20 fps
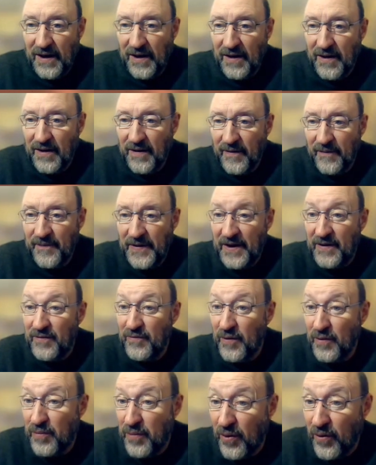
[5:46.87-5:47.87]

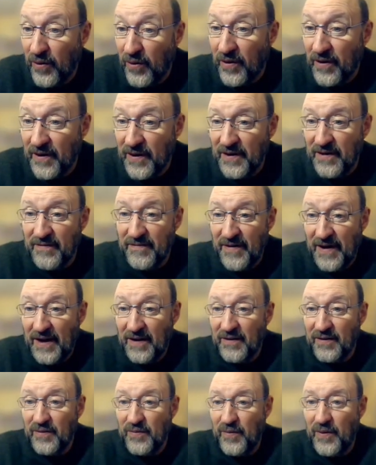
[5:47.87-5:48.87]
and report in a
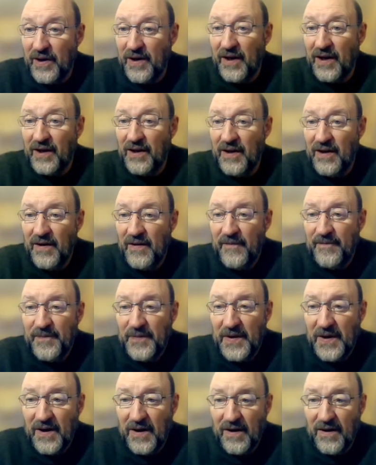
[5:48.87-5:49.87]
valid way
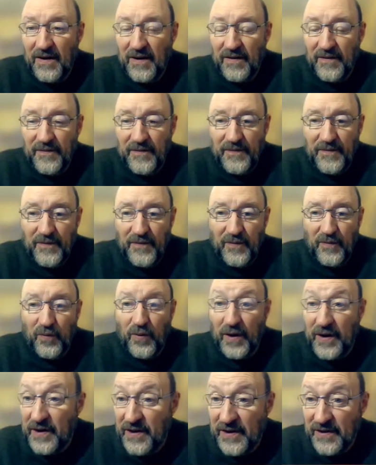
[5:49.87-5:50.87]

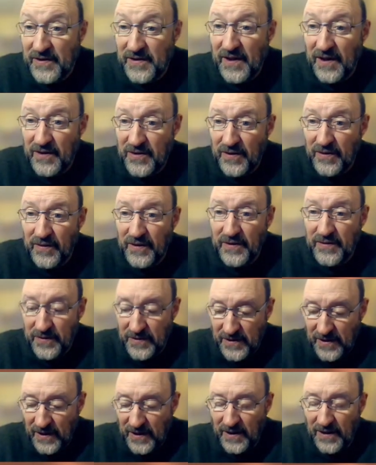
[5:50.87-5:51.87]
what it is that you're
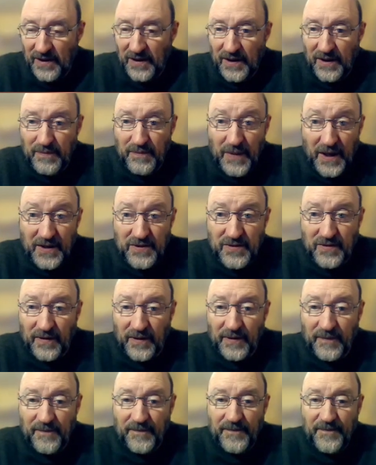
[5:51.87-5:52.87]
interested in
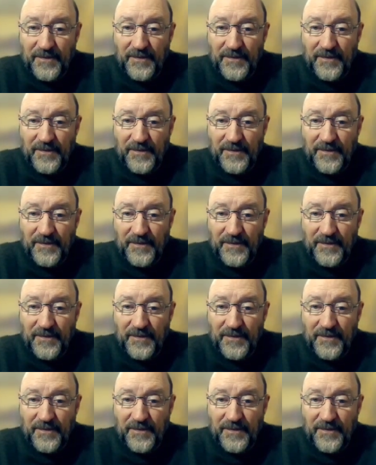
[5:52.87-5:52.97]
measuring?